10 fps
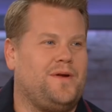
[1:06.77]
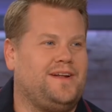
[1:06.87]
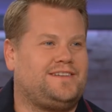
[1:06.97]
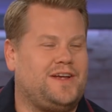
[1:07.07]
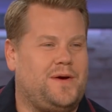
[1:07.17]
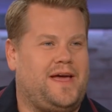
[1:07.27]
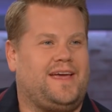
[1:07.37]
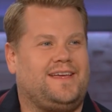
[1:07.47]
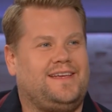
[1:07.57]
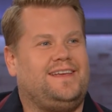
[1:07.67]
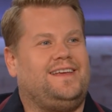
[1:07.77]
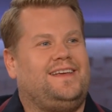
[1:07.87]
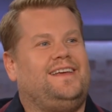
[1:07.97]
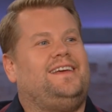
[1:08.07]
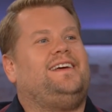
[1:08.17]
want to do it.
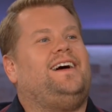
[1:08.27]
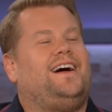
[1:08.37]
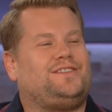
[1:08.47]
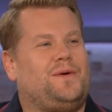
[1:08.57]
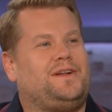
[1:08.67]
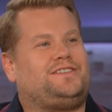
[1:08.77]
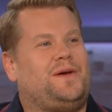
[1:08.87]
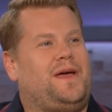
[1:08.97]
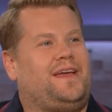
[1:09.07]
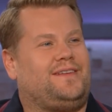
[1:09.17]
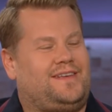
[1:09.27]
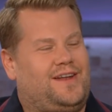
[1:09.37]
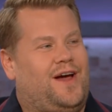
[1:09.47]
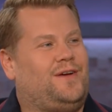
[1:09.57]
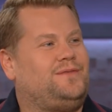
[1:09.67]
I don't want to do it, you
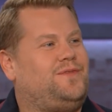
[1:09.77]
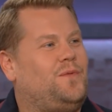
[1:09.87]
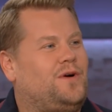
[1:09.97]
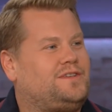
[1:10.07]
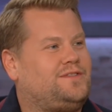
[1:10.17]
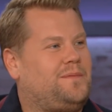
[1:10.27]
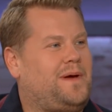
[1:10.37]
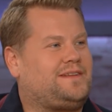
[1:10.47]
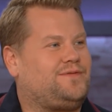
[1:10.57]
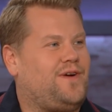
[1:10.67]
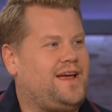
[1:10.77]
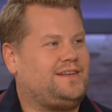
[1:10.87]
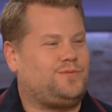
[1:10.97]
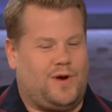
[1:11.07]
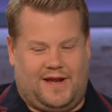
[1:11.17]
know, for want of a better
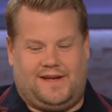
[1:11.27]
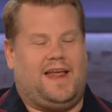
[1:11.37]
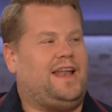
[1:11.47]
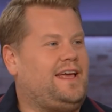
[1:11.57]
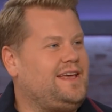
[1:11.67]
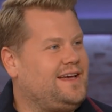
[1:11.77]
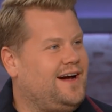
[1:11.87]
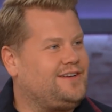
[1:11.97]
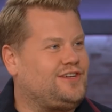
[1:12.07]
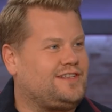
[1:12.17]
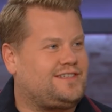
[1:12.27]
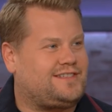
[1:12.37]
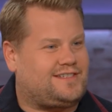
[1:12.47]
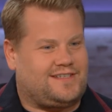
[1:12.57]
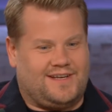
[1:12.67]
phrase, willy-nilly. I
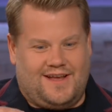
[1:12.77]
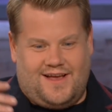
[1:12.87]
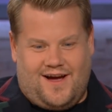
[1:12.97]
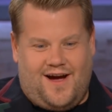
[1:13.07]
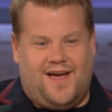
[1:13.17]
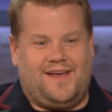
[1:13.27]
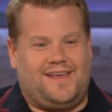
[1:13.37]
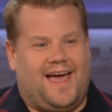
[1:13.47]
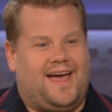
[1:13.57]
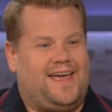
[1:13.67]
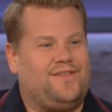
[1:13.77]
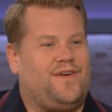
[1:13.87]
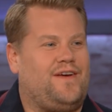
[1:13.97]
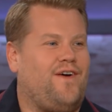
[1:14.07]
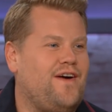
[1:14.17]
just, I yeah. If
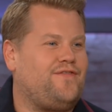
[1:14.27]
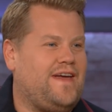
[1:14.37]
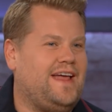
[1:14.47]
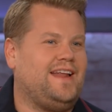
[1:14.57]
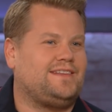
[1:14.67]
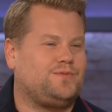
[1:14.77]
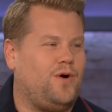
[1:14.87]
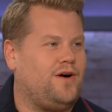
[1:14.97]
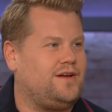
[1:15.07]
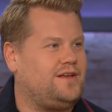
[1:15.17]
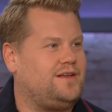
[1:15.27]
if I feel it's what